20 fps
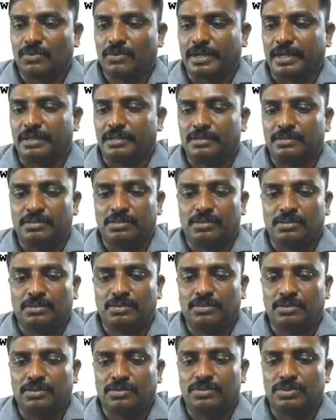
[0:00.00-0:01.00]
Okay,
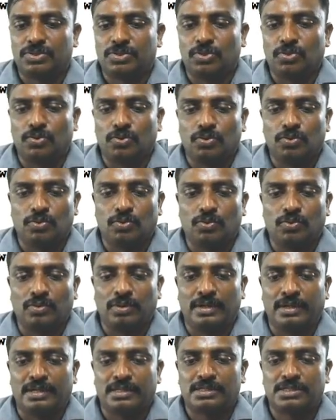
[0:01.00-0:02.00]
so
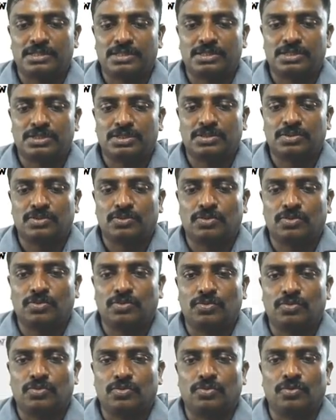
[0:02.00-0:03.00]
let us
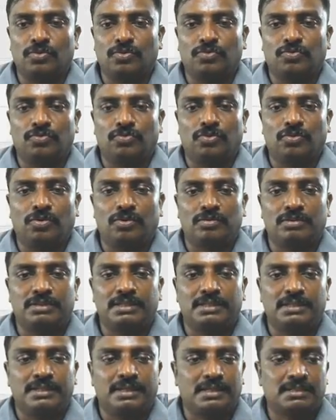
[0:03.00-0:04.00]
go for
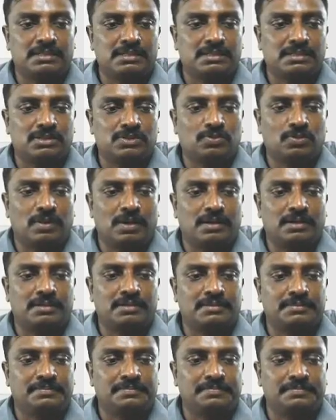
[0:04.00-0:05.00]
the next
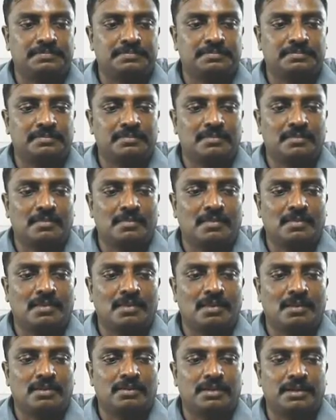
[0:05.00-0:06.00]
one.
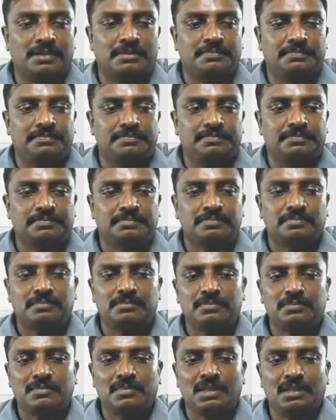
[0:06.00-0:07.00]
Okay,
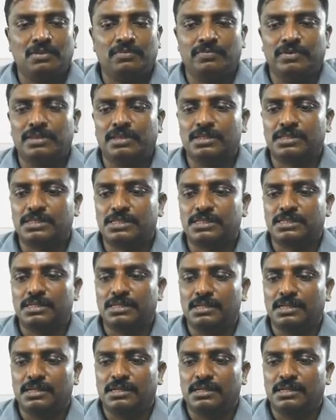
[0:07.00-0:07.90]
with this,